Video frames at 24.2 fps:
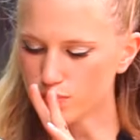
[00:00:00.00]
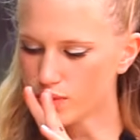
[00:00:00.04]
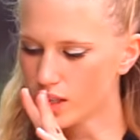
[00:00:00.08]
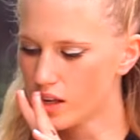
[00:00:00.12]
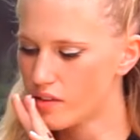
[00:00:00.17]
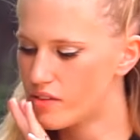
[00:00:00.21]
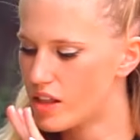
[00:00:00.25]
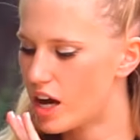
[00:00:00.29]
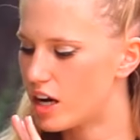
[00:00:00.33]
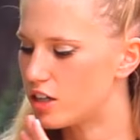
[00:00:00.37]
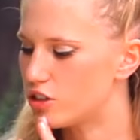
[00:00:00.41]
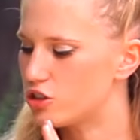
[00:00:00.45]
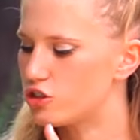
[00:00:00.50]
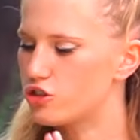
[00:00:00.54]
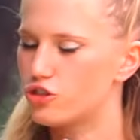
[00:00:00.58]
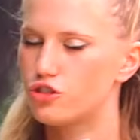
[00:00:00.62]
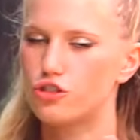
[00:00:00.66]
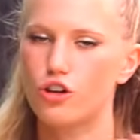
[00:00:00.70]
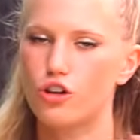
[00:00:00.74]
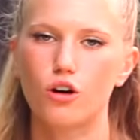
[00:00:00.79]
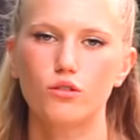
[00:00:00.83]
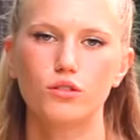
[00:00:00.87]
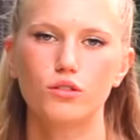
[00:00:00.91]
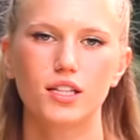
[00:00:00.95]
That is
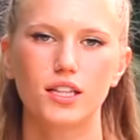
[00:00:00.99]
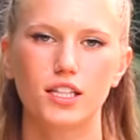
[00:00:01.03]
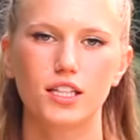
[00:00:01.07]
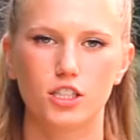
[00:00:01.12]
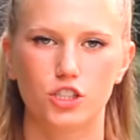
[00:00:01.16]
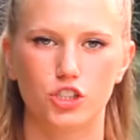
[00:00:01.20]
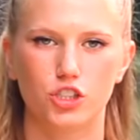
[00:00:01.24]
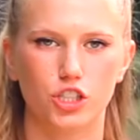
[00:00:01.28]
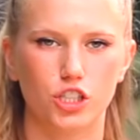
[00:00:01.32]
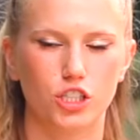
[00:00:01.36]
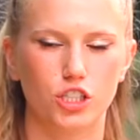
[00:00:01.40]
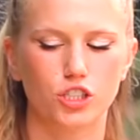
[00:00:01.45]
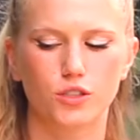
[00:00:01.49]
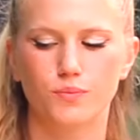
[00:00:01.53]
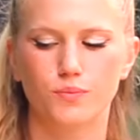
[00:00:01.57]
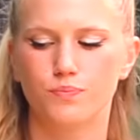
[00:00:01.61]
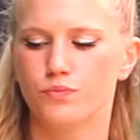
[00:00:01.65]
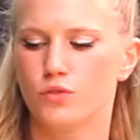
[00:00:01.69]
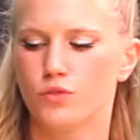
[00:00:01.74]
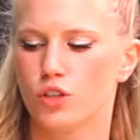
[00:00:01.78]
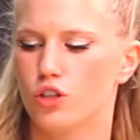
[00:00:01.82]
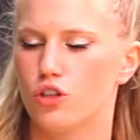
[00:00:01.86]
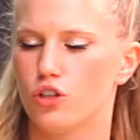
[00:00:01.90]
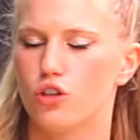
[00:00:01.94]
so delicious.
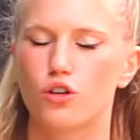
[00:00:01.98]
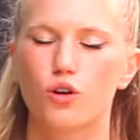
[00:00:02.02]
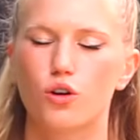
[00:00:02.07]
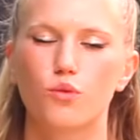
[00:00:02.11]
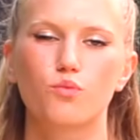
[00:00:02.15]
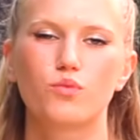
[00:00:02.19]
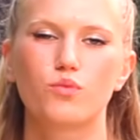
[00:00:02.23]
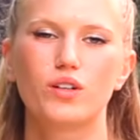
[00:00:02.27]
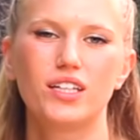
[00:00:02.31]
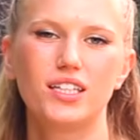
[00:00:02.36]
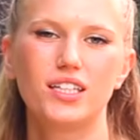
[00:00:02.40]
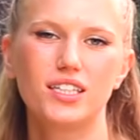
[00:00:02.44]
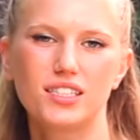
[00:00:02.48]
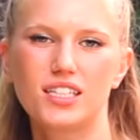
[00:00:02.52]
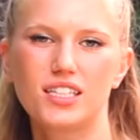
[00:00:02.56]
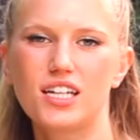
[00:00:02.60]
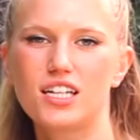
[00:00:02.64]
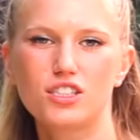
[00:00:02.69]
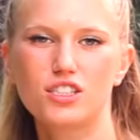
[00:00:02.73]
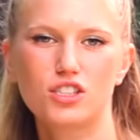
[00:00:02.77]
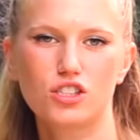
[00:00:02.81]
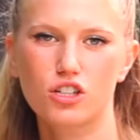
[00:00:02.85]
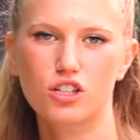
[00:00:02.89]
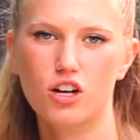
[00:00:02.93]
You can really
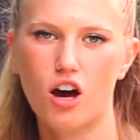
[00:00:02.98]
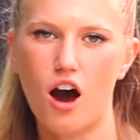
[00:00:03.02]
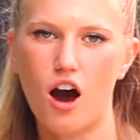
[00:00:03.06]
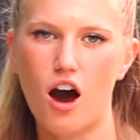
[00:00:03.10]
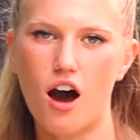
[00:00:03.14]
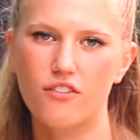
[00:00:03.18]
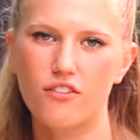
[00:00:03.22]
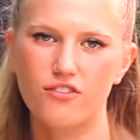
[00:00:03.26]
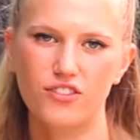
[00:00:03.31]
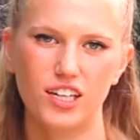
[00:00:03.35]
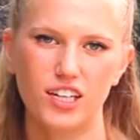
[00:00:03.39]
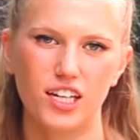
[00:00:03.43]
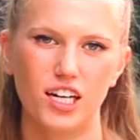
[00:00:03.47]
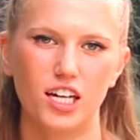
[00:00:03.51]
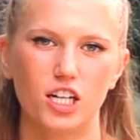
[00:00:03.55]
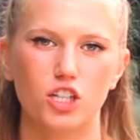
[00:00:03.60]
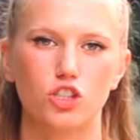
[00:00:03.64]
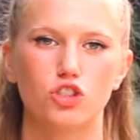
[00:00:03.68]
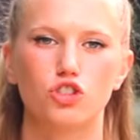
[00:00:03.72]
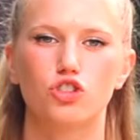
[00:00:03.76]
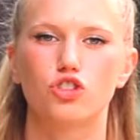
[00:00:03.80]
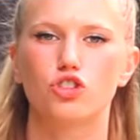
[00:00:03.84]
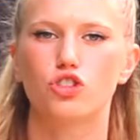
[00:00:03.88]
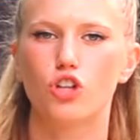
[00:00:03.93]
taste the coffee and
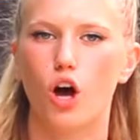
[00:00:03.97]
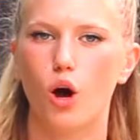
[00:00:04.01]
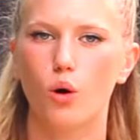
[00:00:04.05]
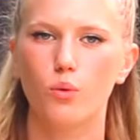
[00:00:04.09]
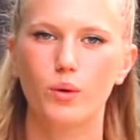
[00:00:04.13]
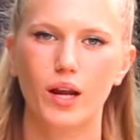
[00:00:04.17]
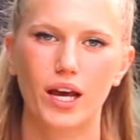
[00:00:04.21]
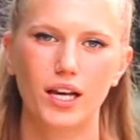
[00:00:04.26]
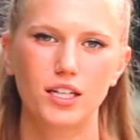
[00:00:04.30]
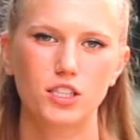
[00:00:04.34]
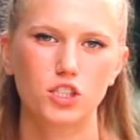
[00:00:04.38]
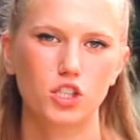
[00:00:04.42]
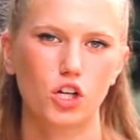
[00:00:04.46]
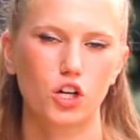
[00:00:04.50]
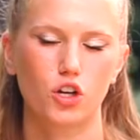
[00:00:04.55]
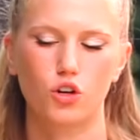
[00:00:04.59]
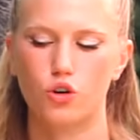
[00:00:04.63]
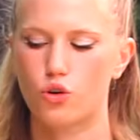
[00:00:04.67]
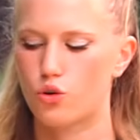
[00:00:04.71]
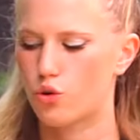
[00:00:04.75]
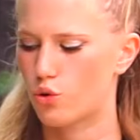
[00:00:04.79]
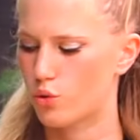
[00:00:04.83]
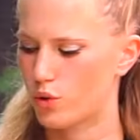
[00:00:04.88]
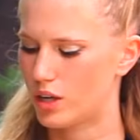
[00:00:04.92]
it's so nice and
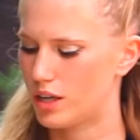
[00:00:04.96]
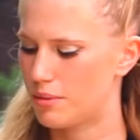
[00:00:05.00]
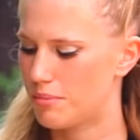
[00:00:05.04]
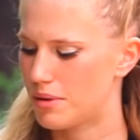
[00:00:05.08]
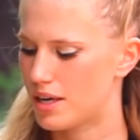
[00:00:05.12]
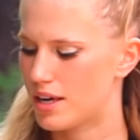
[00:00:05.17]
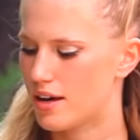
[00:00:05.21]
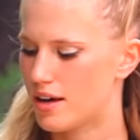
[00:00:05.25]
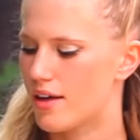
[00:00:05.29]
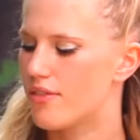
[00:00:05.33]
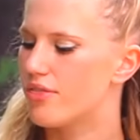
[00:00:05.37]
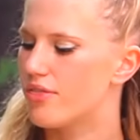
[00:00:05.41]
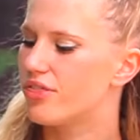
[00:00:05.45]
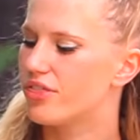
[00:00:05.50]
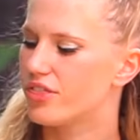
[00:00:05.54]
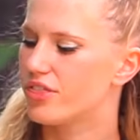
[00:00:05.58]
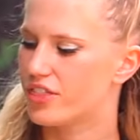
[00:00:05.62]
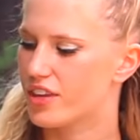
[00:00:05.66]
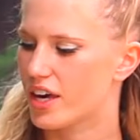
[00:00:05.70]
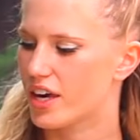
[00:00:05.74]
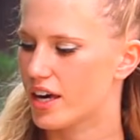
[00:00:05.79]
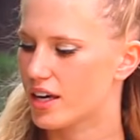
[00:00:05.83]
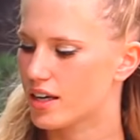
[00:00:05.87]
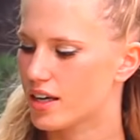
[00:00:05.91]
creamy and
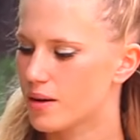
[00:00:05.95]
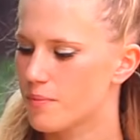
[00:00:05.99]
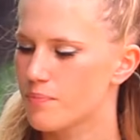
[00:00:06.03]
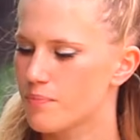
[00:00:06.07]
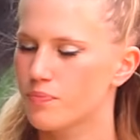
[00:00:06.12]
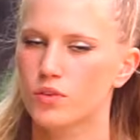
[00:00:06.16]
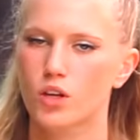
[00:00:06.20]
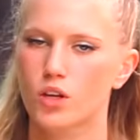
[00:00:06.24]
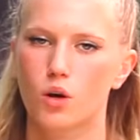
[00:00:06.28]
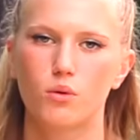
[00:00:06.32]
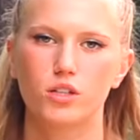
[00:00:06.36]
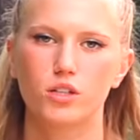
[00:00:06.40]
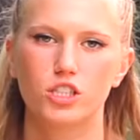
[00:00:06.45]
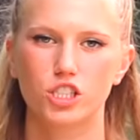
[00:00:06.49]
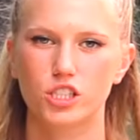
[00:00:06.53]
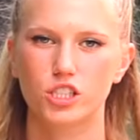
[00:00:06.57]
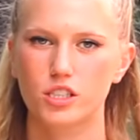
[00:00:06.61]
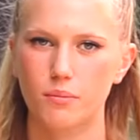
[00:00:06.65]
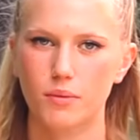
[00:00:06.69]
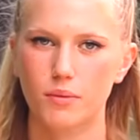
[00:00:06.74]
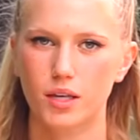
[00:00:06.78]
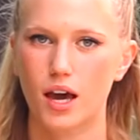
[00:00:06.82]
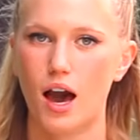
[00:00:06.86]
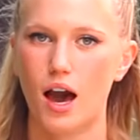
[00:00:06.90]
thick, which is
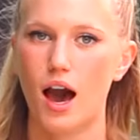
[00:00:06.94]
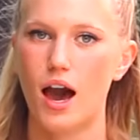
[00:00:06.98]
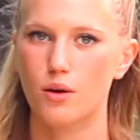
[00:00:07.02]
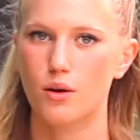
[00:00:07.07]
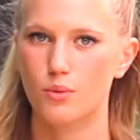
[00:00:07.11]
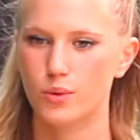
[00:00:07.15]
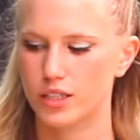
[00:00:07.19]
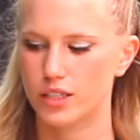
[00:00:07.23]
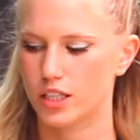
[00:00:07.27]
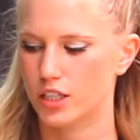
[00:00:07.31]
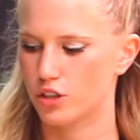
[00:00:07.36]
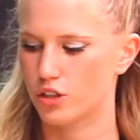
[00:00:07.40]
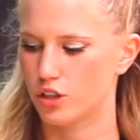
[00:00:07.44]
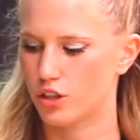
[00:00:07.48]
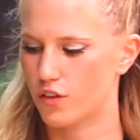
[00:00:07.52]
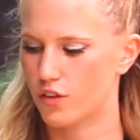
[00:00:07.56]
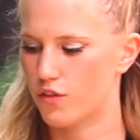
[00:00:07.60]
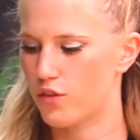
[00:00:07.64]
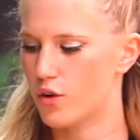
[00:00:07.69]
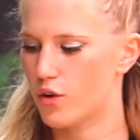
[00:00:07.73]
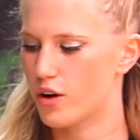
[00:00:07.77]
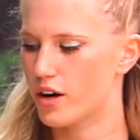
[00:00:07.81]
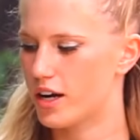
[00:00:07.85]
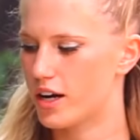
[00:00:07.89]
something I really look
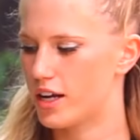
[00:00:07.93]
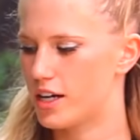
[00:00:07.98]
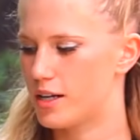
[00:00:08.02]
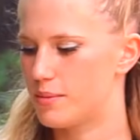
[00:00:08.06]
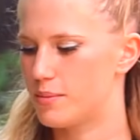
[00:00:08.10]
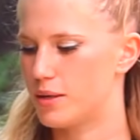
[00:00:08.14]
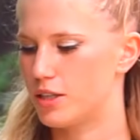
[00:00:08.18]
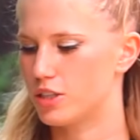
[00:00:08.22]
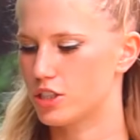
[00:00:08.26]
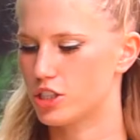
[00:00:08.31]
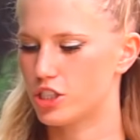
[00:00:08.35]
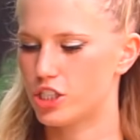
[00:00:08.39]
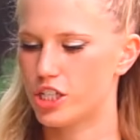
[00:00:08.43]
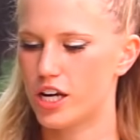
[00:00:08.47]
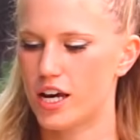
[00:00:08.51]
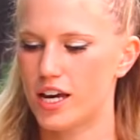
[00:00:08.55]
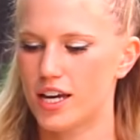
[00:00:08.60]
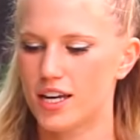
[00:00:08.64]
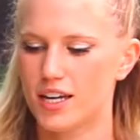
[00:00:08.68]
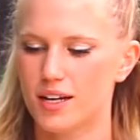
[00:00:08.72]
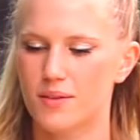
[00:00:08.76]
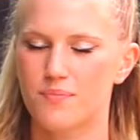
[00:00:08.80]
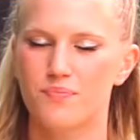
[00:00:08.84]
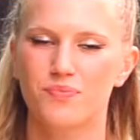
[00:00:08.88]
for in a
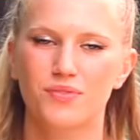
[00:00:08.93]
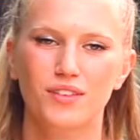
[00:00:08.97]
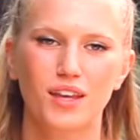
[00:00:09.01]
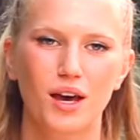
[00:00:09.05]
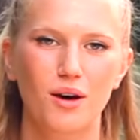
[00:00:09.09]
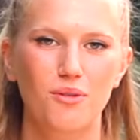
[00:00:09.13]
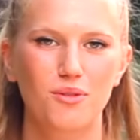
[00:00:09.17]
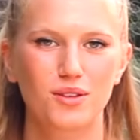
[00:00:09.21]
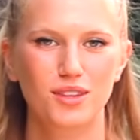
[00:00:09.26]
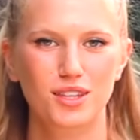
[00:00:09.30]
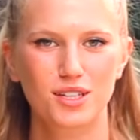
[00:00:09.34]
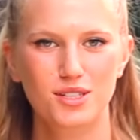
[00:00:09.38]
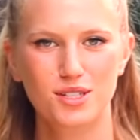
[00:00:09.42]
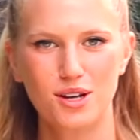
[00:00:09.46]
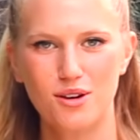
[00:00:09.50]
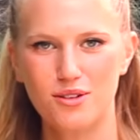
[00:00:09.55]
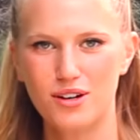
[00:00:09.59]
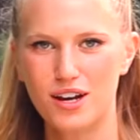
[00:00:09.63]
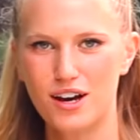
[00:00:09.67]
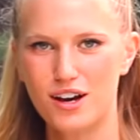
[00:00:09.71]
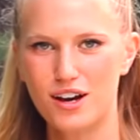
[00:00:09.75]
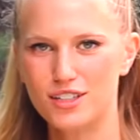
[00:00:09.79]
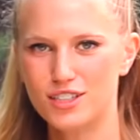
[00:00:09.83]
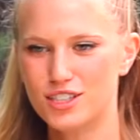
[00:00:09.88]
milkshake. And with the
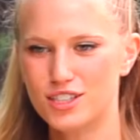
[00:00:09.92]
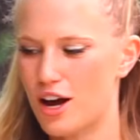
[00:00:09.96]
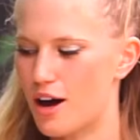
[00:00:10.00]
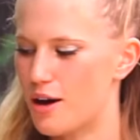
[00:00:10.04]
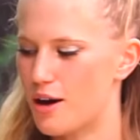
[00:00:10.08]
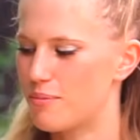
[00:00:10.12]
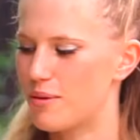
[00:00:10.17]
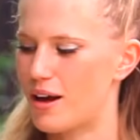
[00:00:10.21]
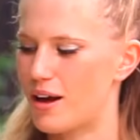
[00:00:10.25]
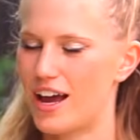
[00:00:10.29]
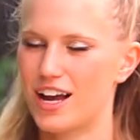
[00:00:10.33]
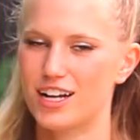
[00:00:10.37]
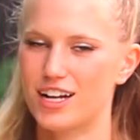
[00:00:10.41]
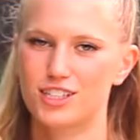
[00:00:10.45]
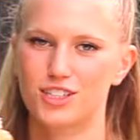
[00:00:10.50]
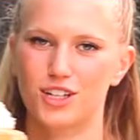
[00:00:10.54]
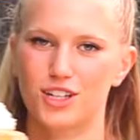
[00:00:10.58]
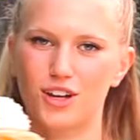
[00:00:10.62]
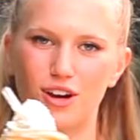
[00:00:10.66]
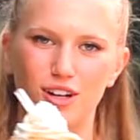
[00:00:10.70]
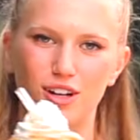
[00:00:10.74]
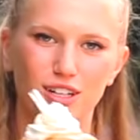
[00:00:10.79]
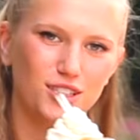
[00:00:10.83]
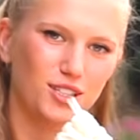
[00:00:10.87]
donut on top, I
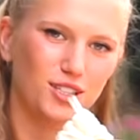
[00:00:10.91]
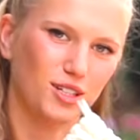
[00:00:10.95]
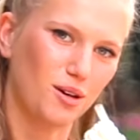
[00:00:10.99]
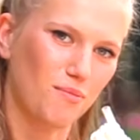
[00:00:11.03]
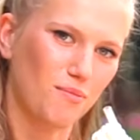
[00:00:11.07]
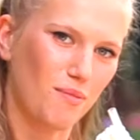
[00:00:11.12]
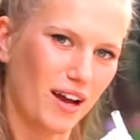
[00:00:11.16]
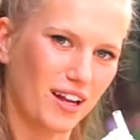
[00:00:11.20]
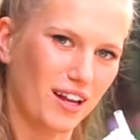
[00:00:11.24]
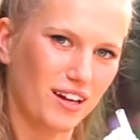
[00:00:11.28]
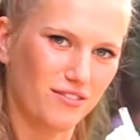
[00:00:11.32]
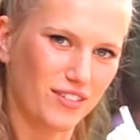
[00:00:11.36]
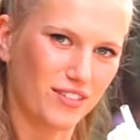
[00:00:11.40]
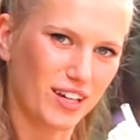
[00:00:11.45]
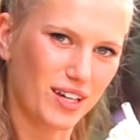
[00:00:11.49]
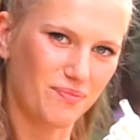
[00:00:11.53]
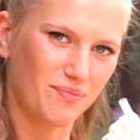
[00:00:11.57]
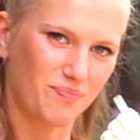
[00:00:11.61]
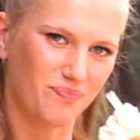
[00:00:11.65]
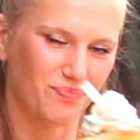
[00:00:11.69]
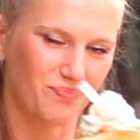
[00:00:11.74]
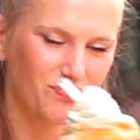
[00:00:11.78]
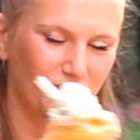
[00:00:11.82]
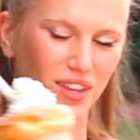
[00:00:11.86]
actually already took a bite of it.
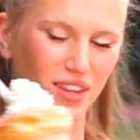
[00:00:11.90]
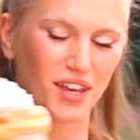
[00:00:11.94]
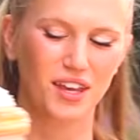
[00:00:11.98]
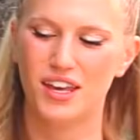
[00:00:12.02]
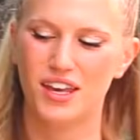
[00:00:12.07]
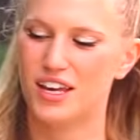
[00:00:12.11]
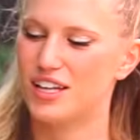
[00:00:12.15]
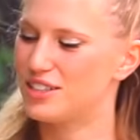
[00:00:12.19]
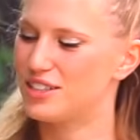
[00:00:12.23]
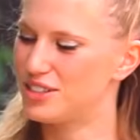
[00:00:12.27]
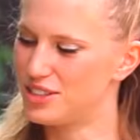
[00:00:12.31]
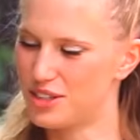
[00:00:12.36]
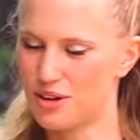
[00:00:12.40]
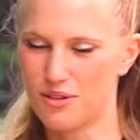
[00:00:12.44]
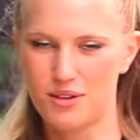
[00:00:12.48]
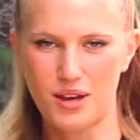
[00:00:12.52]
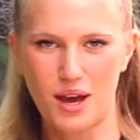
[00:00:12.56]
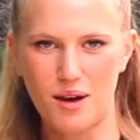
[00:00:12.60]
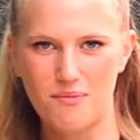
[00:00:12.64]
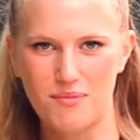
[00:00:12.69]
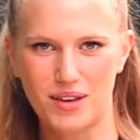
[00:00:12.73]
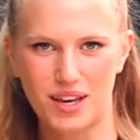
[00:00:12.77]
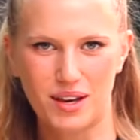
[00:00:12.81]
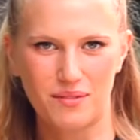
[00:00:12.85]
It's so
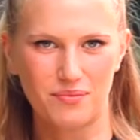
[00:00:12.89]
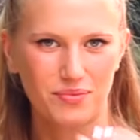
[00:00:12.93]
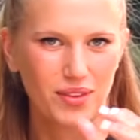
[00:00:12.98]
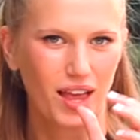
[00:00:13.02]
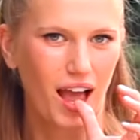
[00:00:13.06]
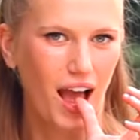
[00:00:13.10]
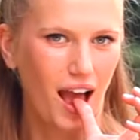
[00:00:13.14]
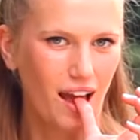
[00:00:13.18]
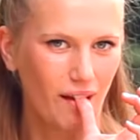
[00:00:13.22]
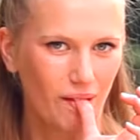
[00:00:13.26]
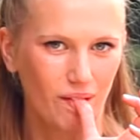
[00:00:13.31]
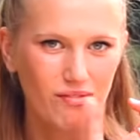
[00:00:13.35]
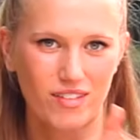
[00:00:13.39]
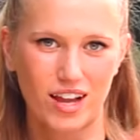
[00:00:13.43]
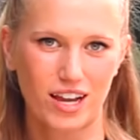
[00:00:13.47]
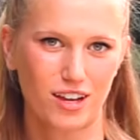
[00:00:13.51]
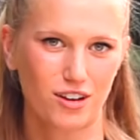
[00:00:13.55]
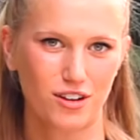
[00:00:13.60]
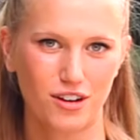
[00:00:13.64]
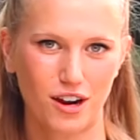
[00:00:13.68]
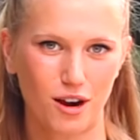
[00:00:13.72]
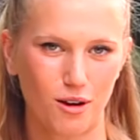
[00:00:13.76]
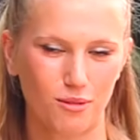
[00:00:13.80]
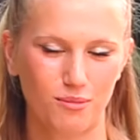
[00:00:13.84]
yummy. I
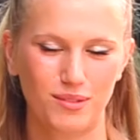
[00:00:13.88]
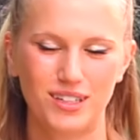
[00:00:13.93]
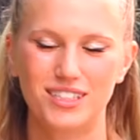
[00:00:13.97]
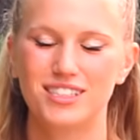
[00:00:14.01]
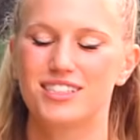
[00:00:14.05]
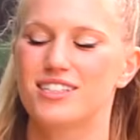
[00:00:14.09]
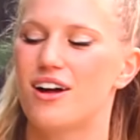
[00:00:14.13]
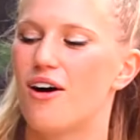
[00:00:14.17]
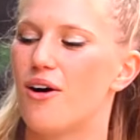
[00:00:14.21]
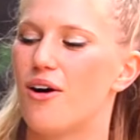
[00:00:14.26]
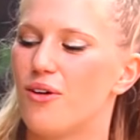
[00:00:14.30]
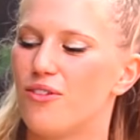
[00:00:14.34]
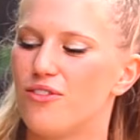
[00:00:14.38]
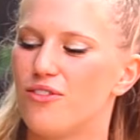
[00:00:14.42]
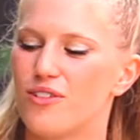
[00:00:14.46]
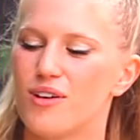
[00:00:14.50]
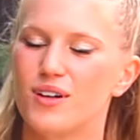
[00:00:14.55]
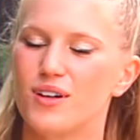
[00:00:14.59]
couldn't help myself.